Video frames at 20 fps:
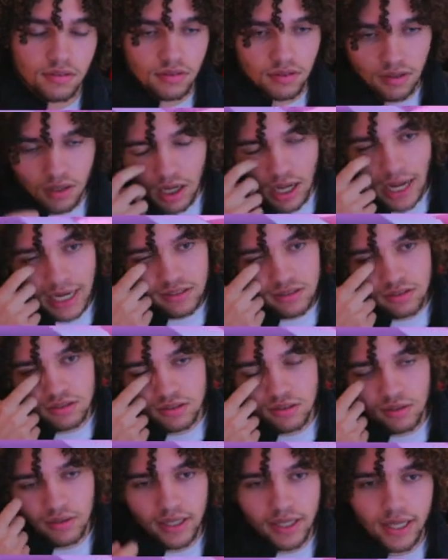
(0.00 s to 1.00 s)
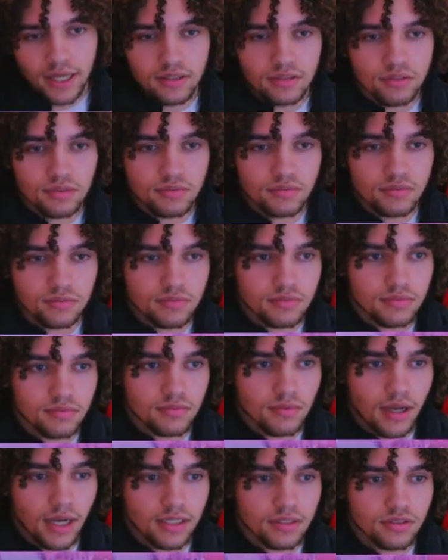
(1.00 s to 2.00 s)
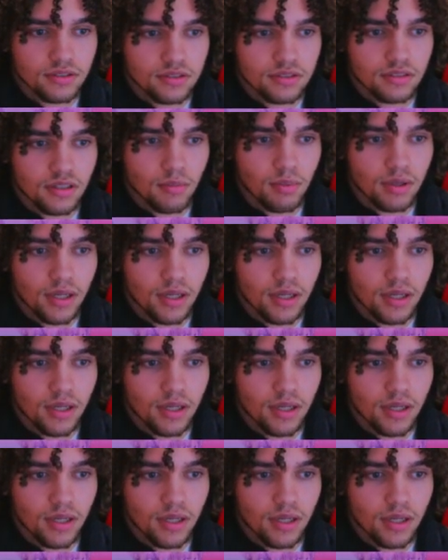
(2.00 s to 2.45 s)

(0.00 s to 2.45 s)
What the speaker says: Actually, you know what I can do? I can just double